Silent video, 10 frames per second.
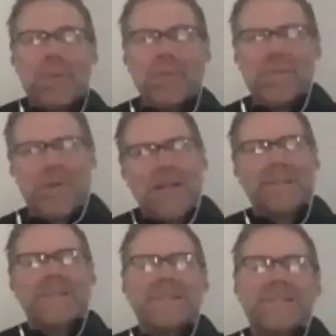in
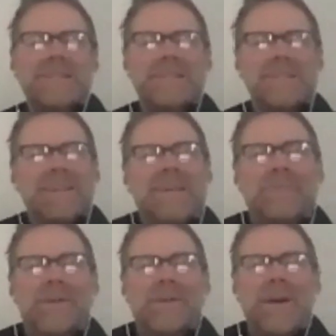Franklin, Tennessee.
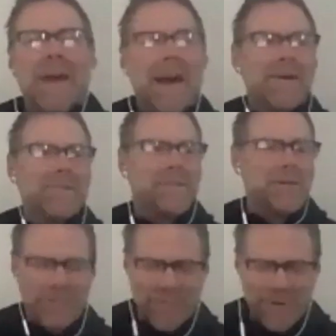Oh, we have a right. house
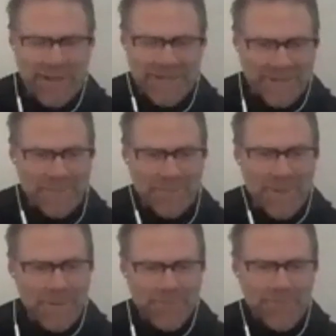here in Franklin,
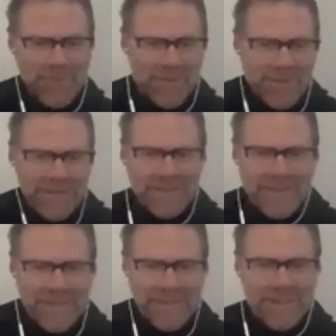but
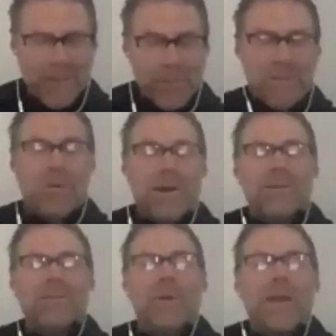you know, we uh,
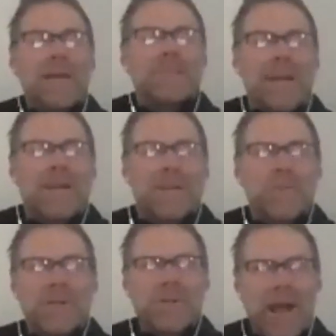you probably asked that because
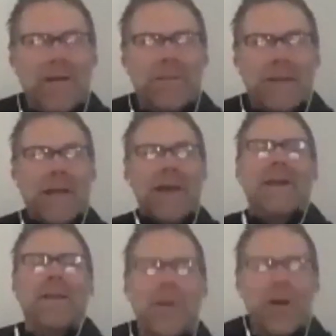we've been traveling a uh, lot.
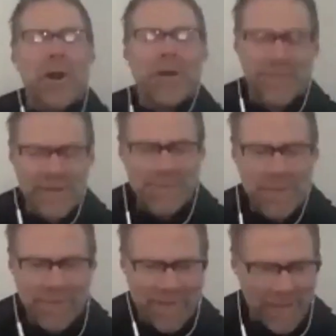Yes, yes, my yes.